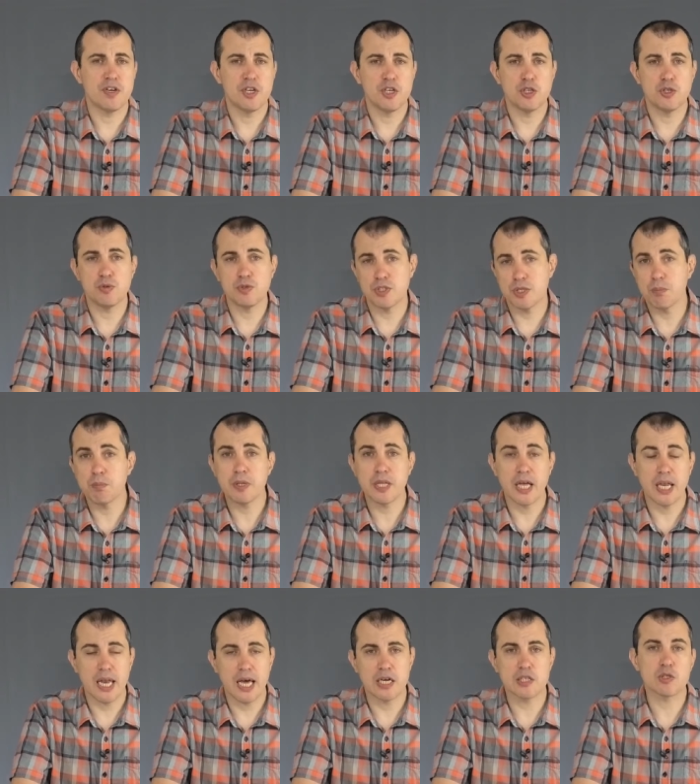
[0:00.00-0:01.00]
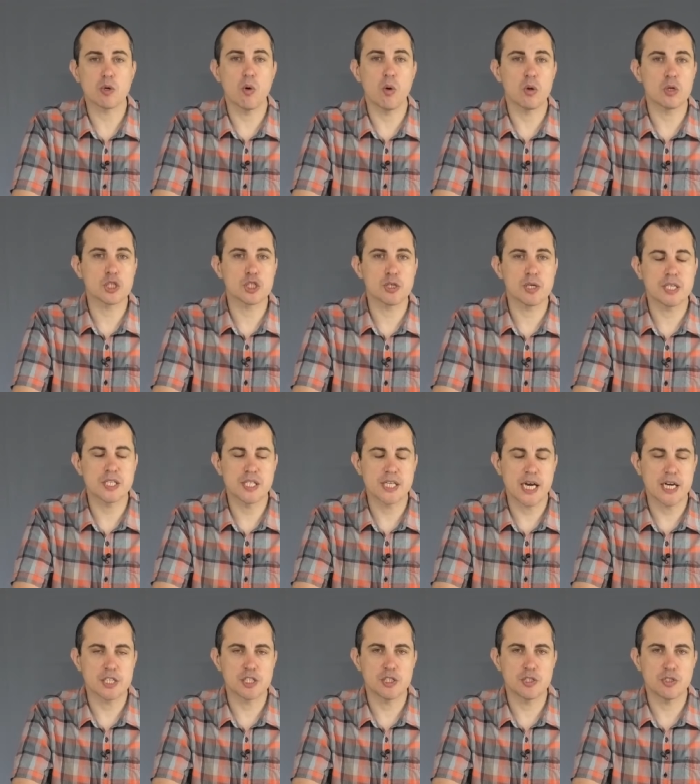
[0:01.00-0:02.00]
you simply allowed all
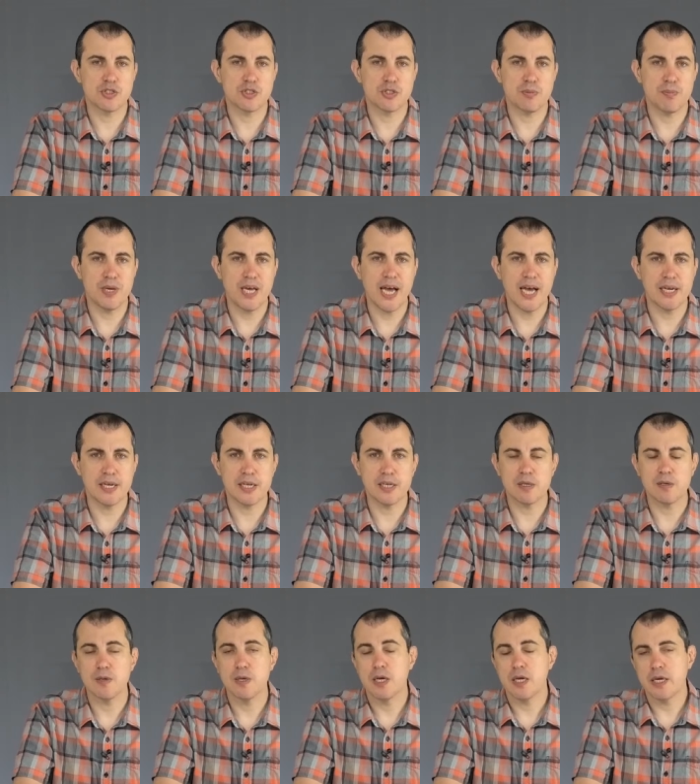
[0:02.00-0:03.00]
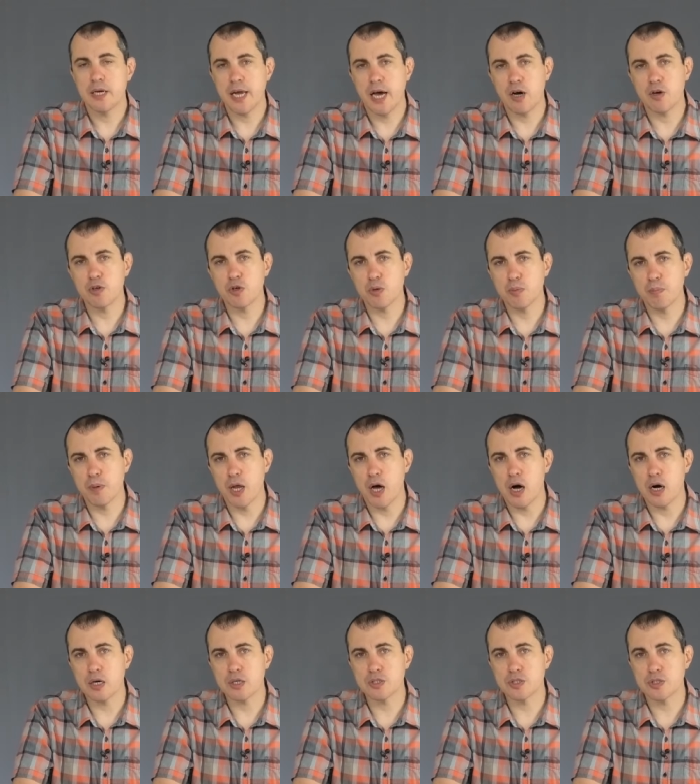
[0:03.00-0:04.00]
transactions to be added. Now your
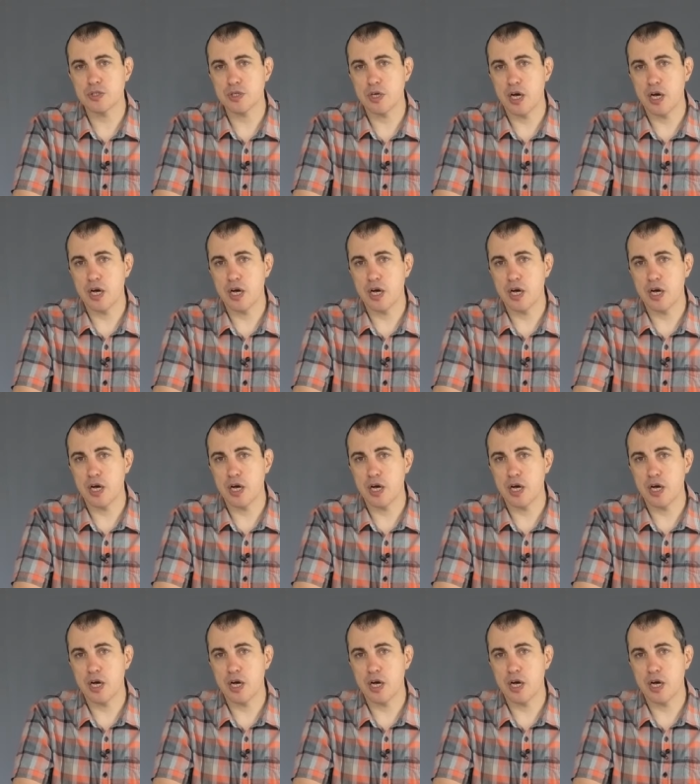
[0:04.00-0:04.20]
blocks,